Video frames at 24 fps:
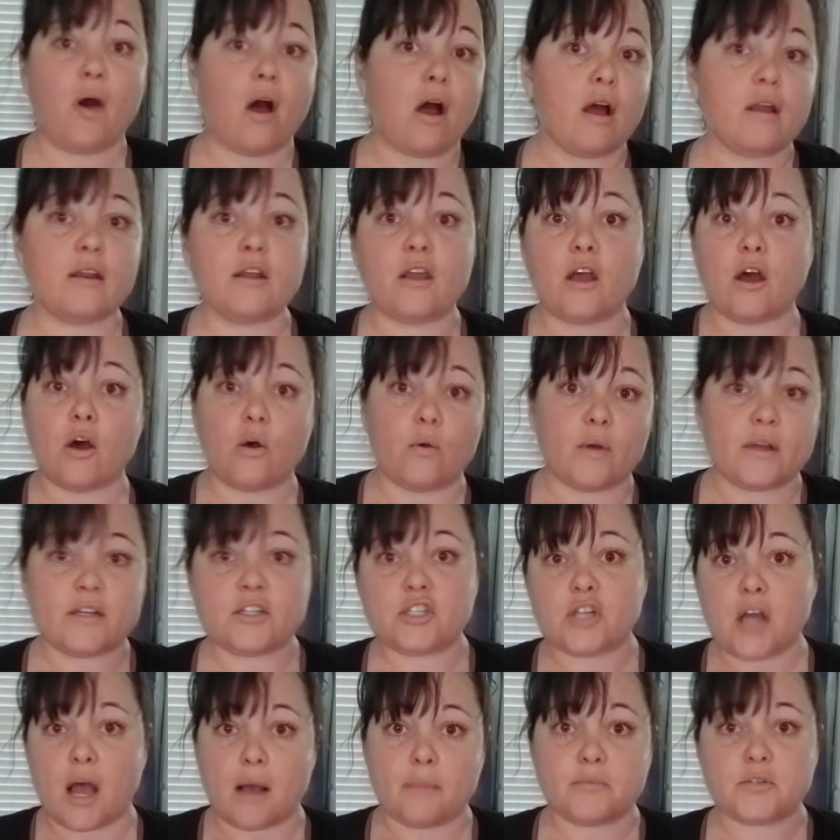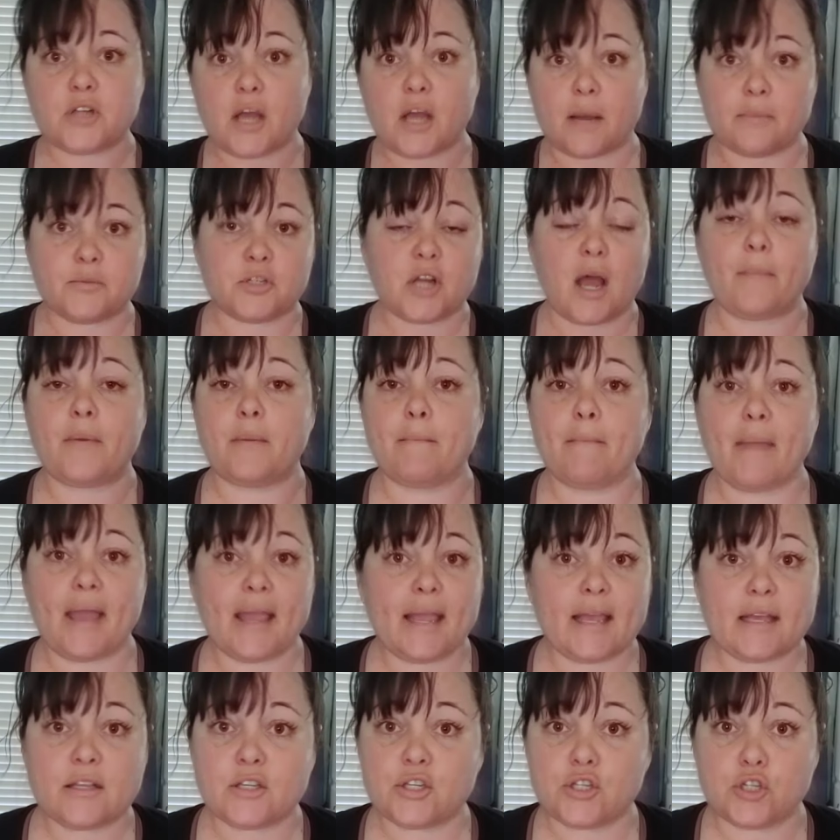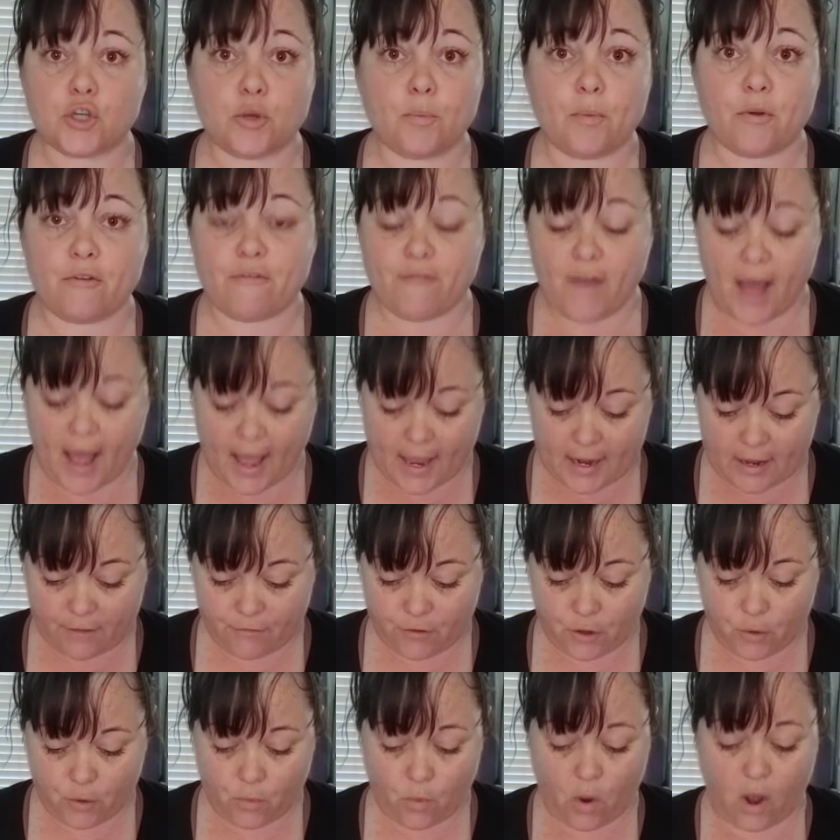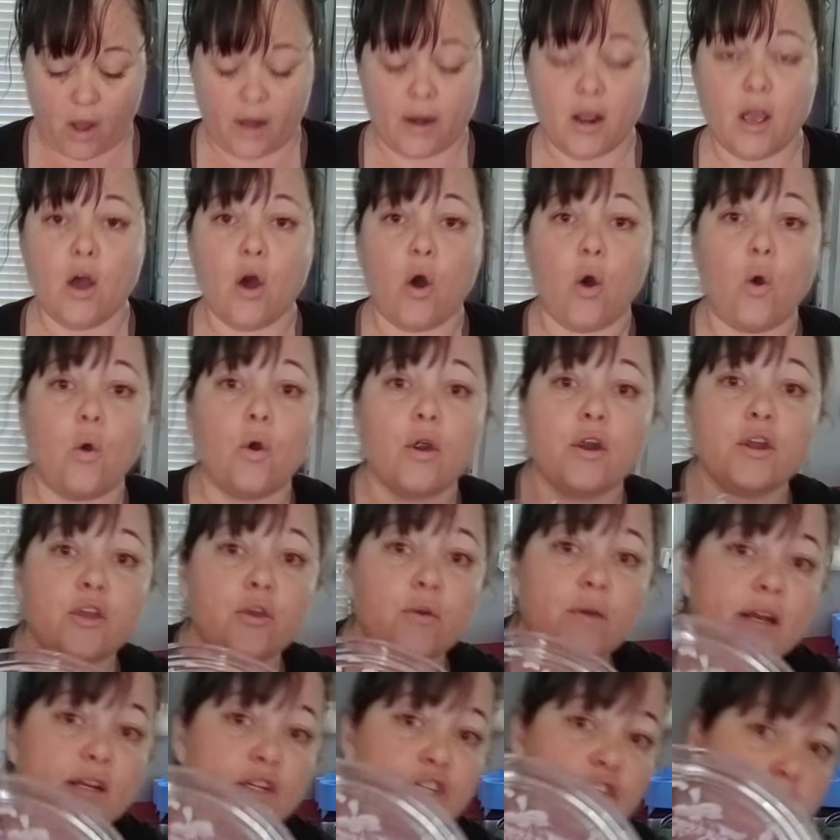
on going, chop, chop, chop, and make it super fine if you want. Or you can